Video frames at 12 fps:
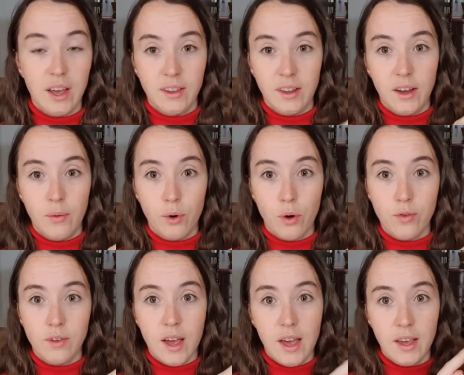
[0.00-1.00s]
And then I
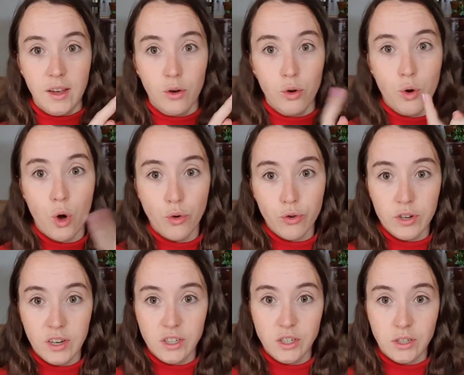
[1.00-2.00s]
wrote a
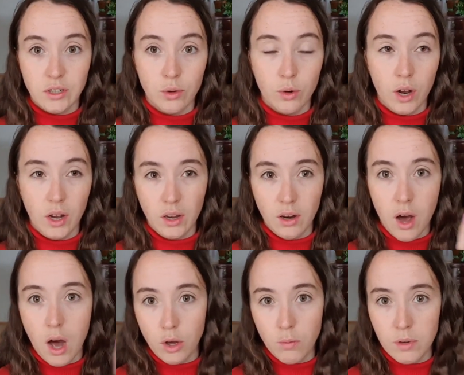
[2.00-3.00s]
contradiction or like an
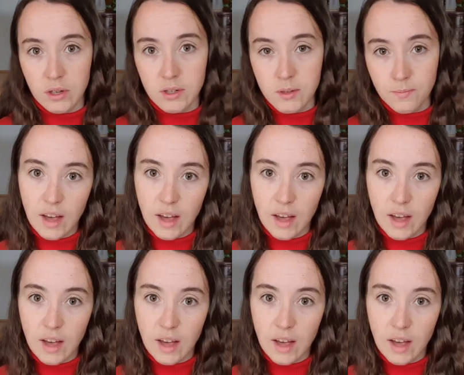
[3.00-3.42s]
argument